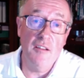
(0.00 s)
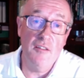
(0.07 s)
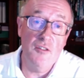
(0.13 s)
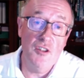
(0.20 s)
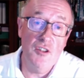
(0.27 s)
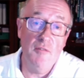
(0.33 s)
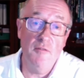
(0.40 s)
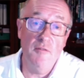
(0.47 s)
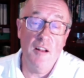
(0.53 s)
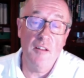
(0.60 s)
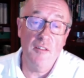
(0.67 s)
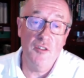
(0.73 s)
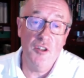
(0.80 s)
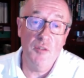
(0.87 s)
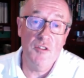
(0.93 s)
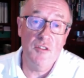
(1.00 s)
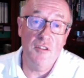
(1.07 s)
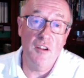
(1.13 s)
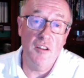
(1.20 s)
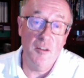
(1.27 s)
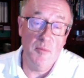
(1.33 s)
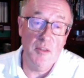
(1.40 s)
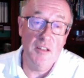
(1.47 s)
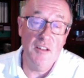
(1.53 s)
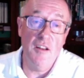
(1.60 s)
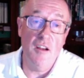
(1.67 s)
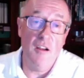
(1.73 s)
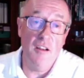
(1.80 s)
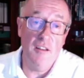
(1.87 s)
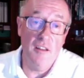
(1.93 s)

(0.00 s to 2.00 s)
and she felt she was going to be denied